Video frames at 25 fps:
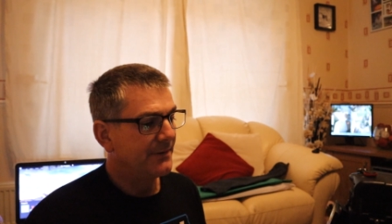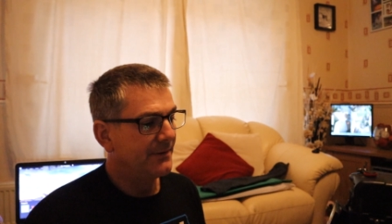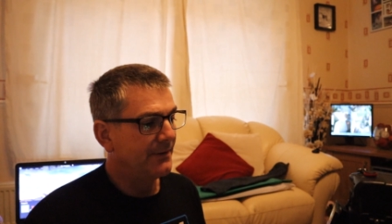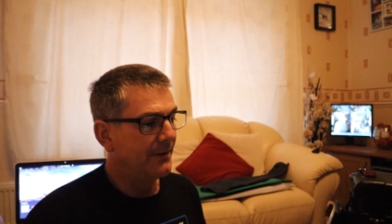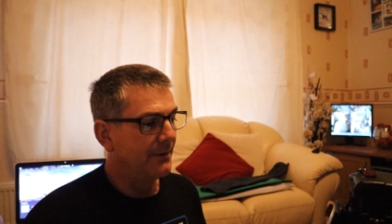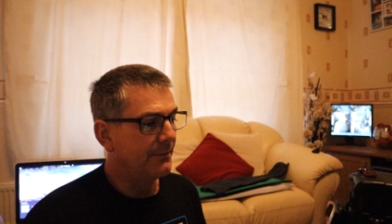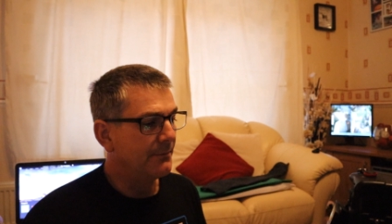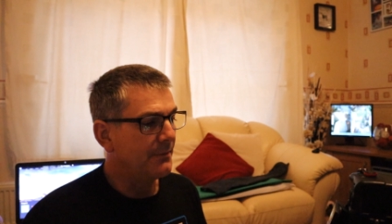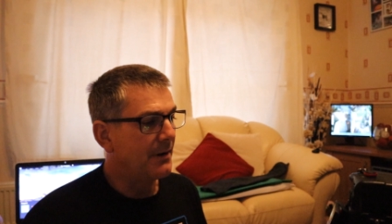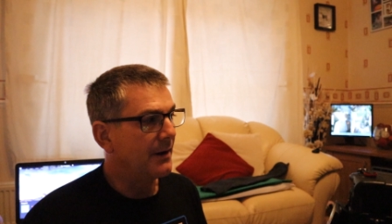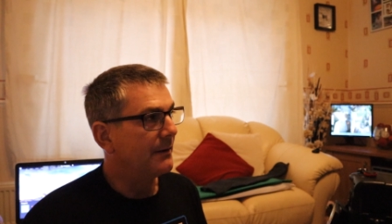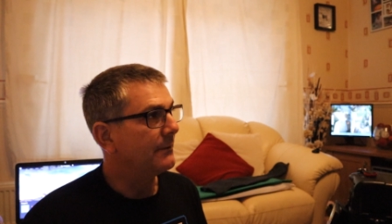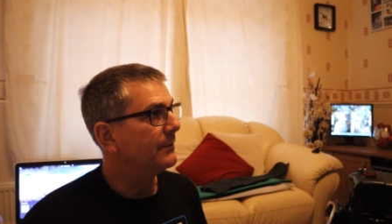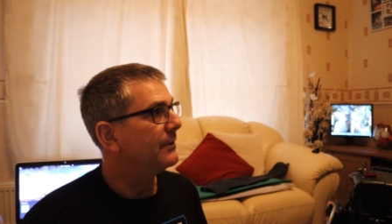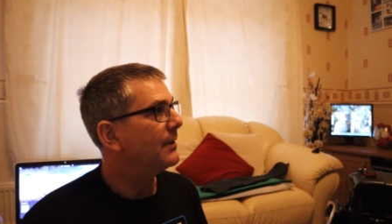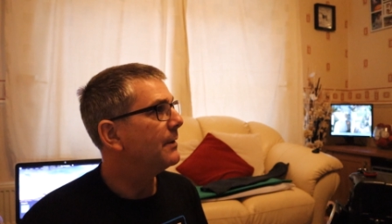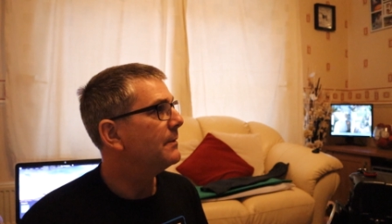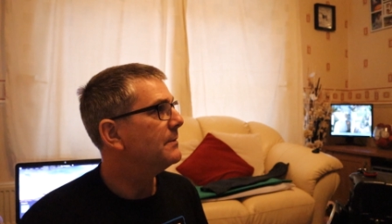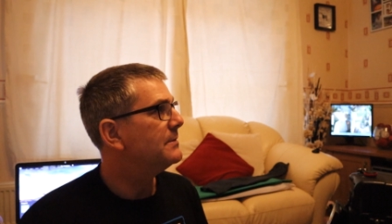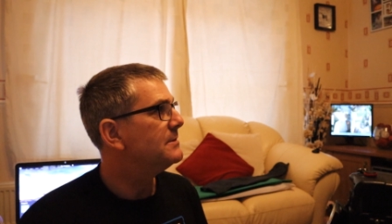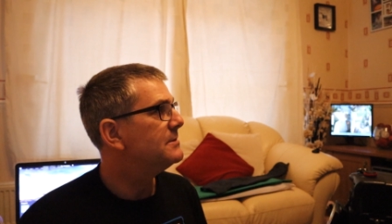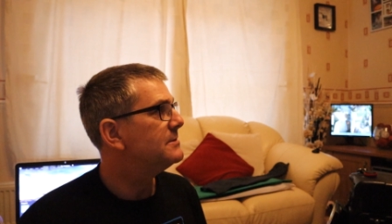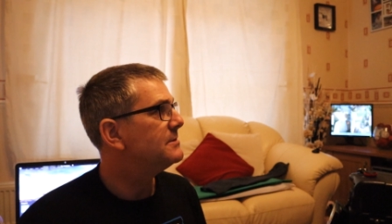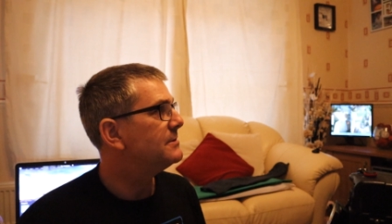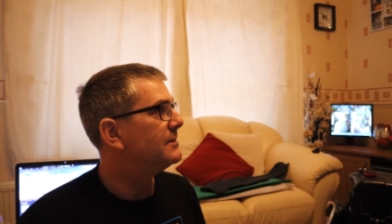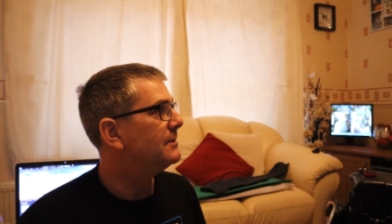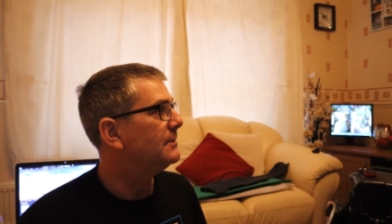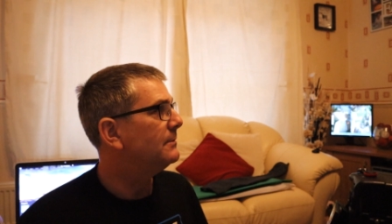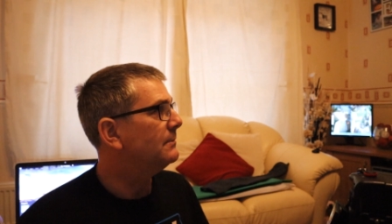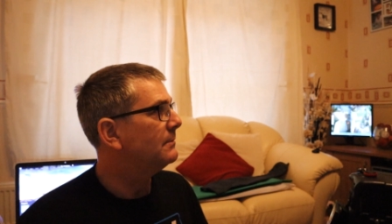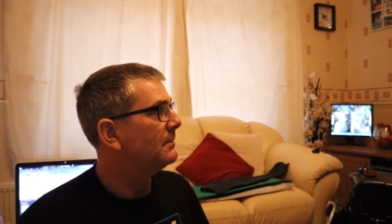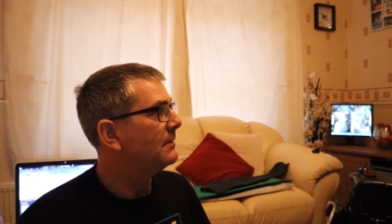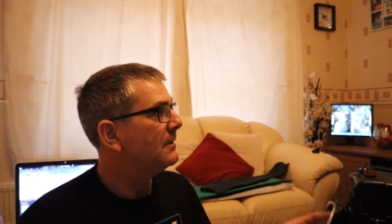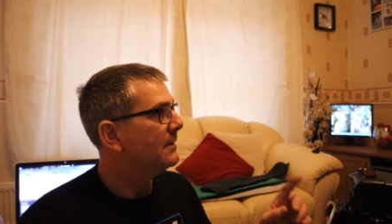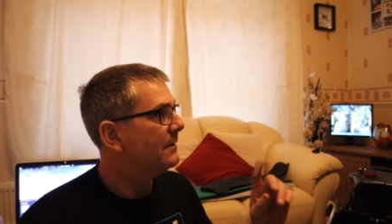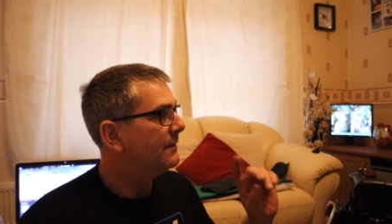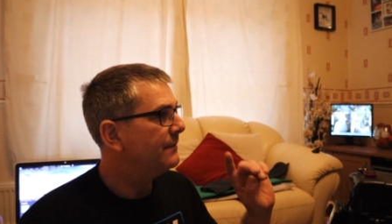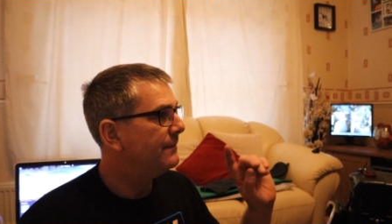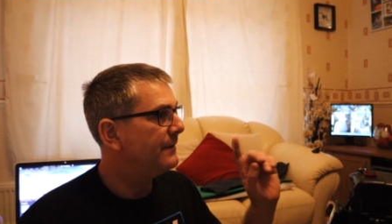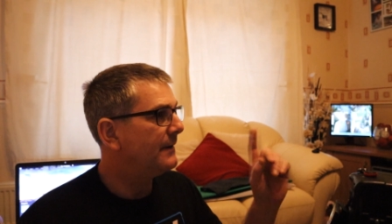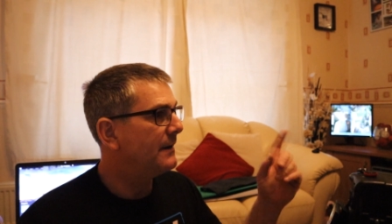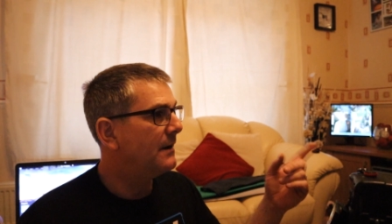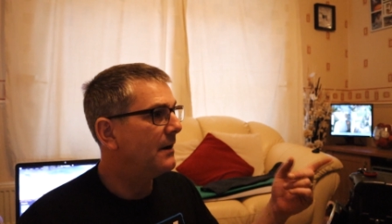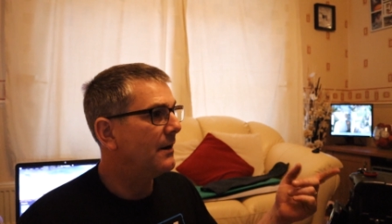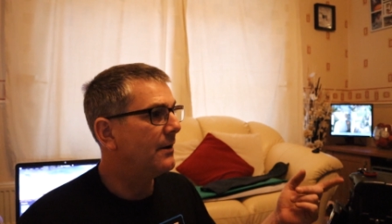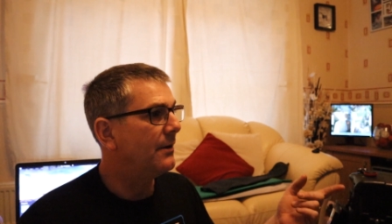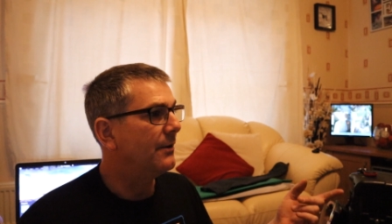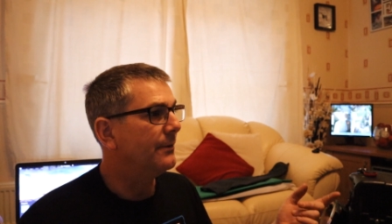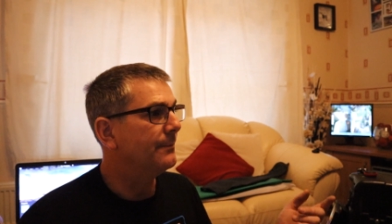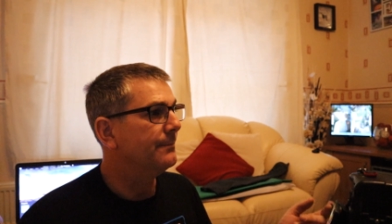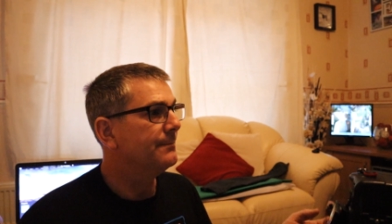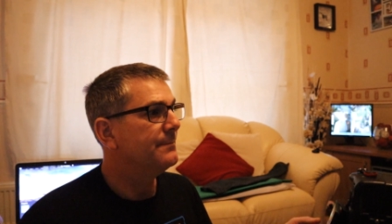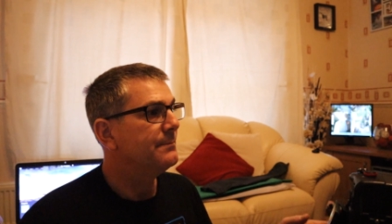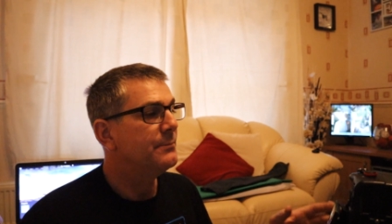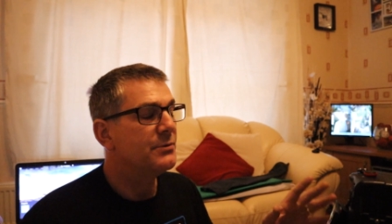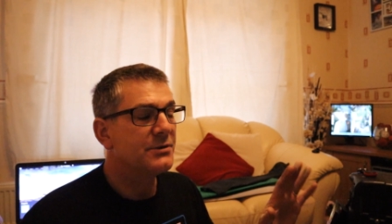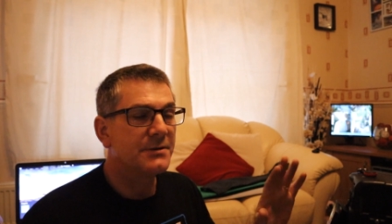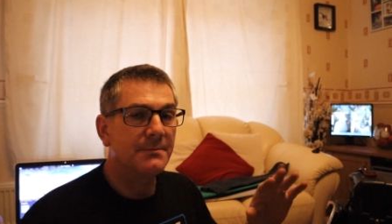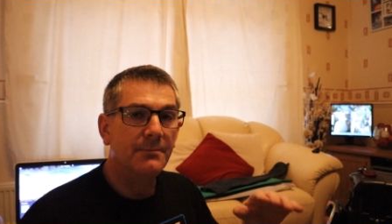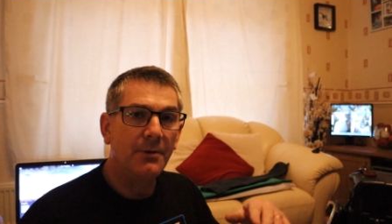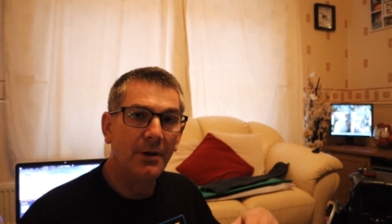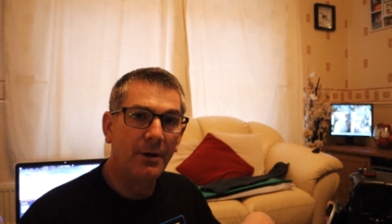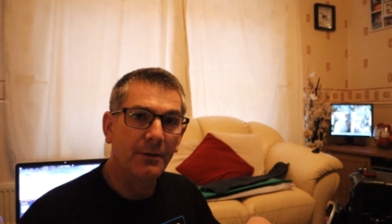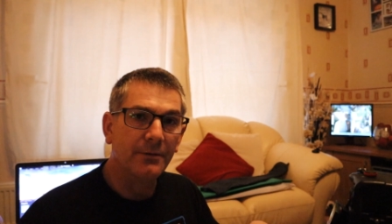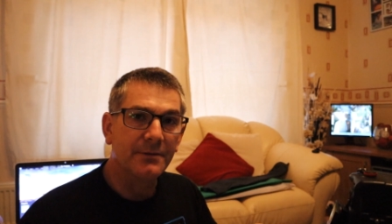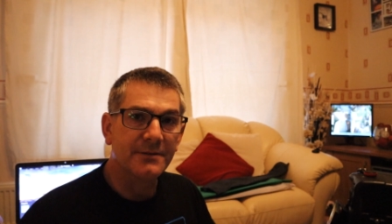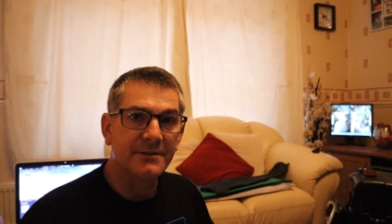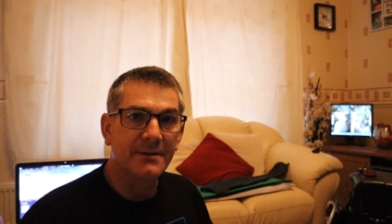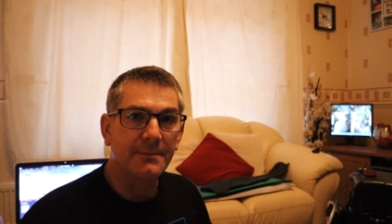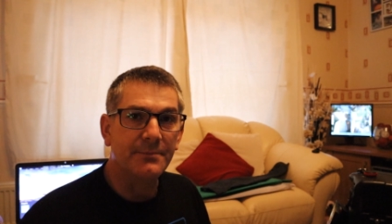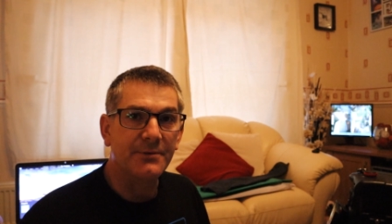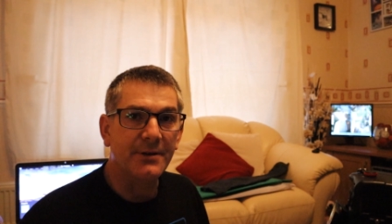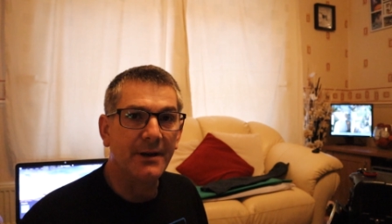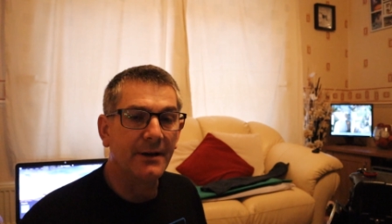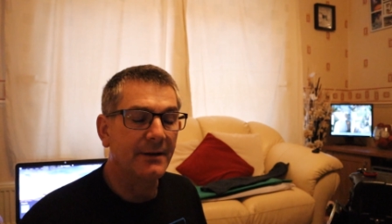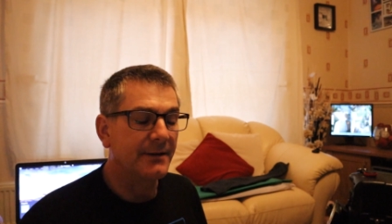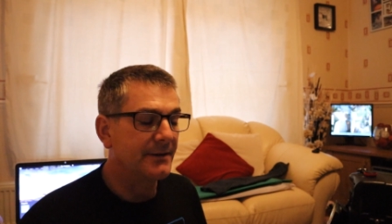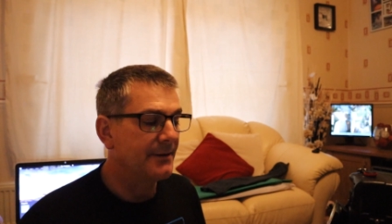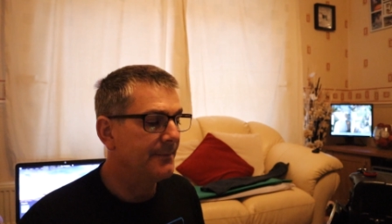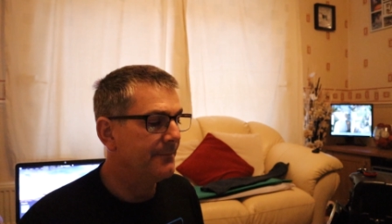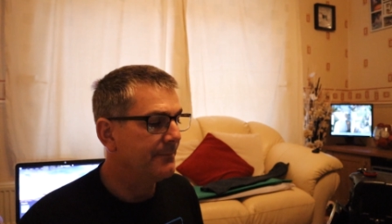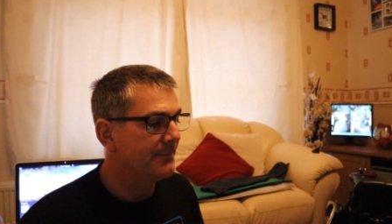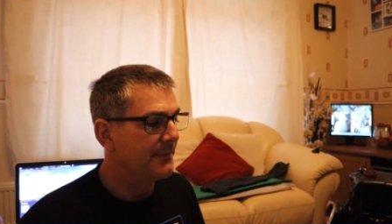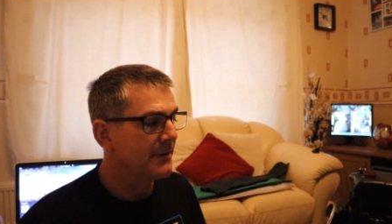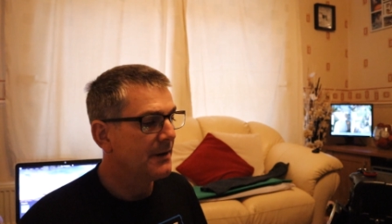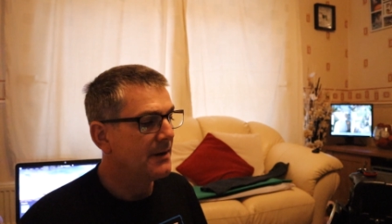so I'm going to flick the light on, put some light on the subject,